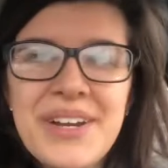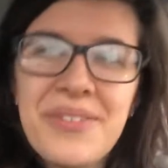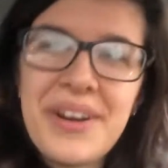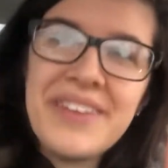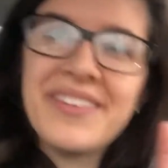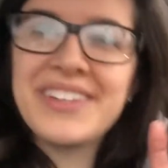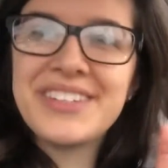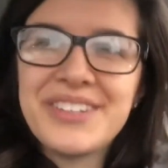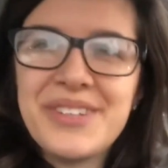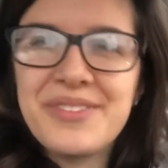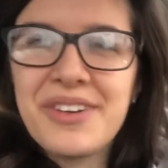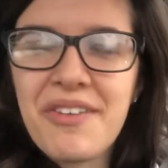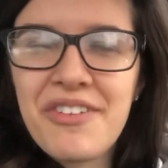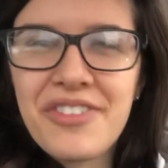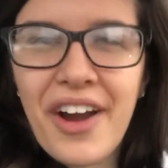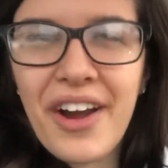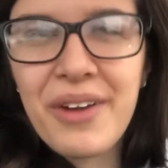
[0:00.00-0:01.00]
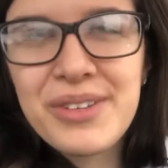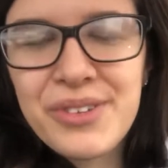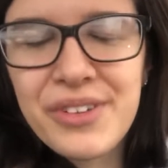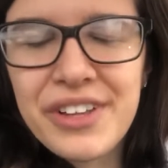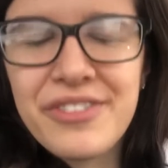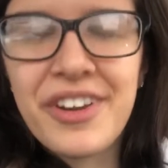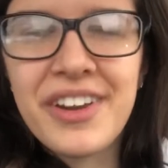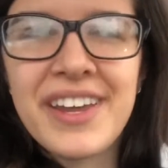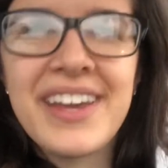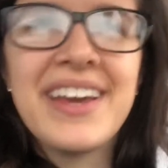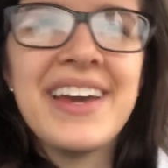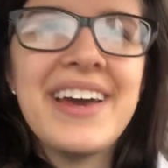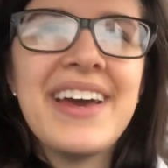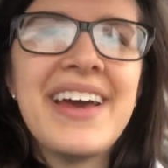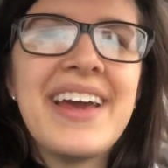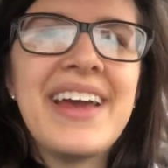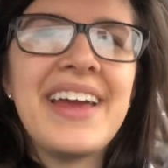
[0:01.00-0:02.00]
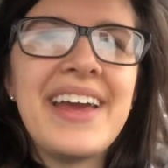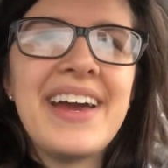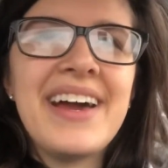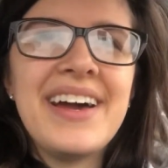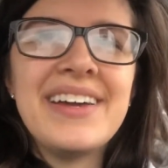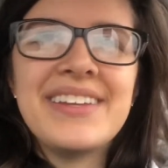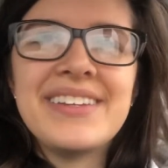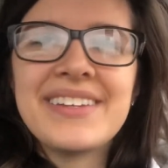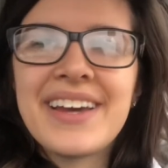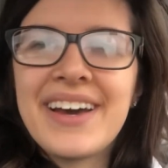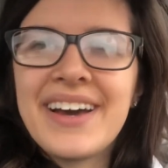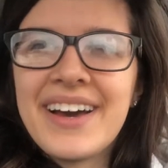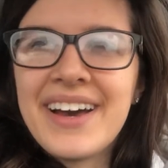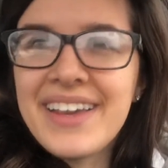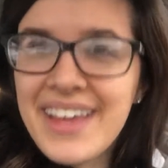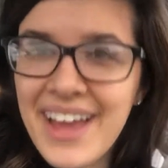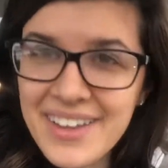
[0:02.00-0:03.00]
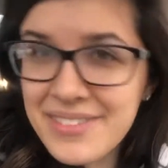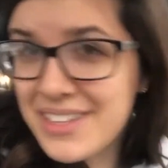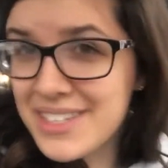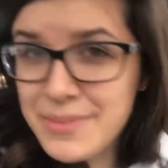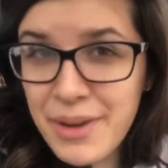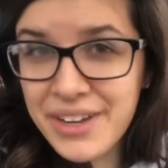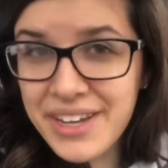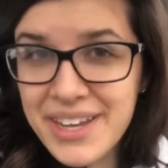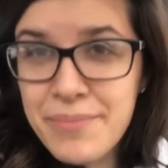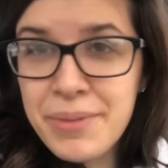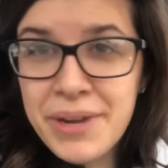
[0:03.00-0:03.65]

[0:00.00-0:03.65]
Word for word: like waving to him from afar. It was really funny and uh, yeah, that's about it.